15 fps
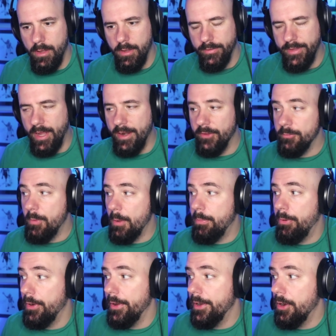Don, that's my
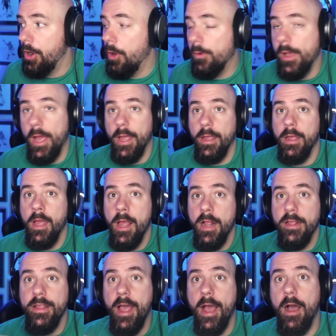point. Okay.
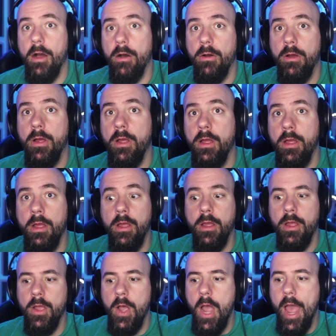Now,
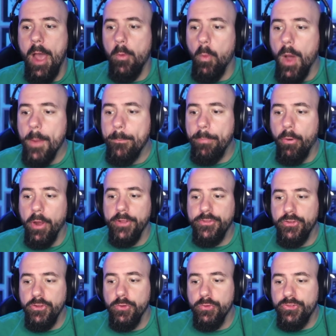at what point
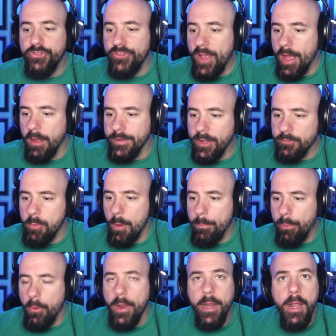do you sell? That's my
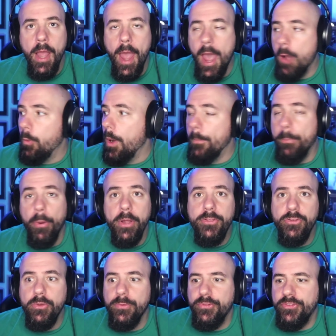point. At what point
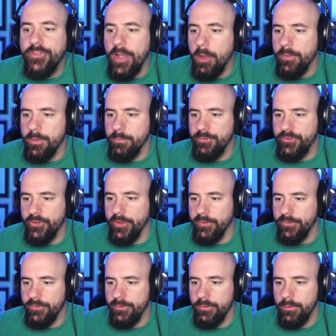do you sell them
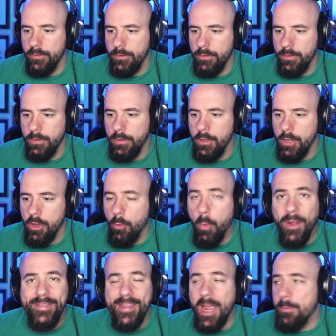shits?
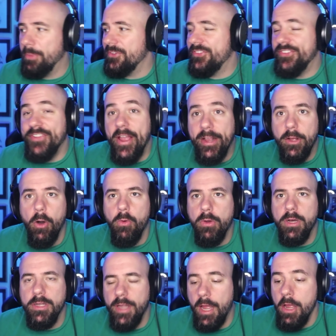What type of psycho
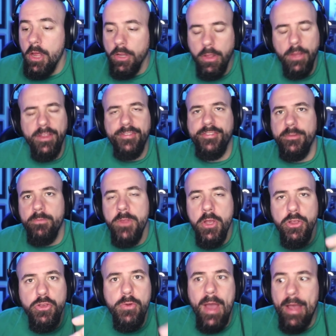collect? Listen,
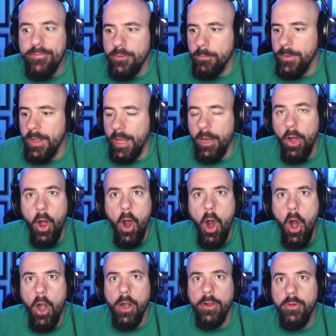you have to be like a
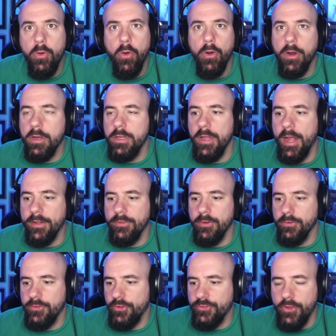hardcore
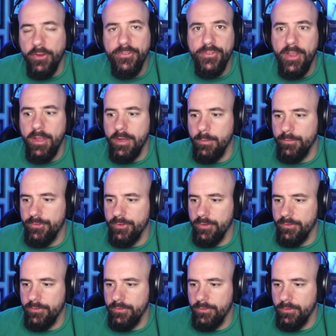collector to start selling them
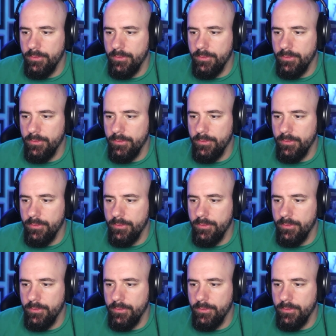shits.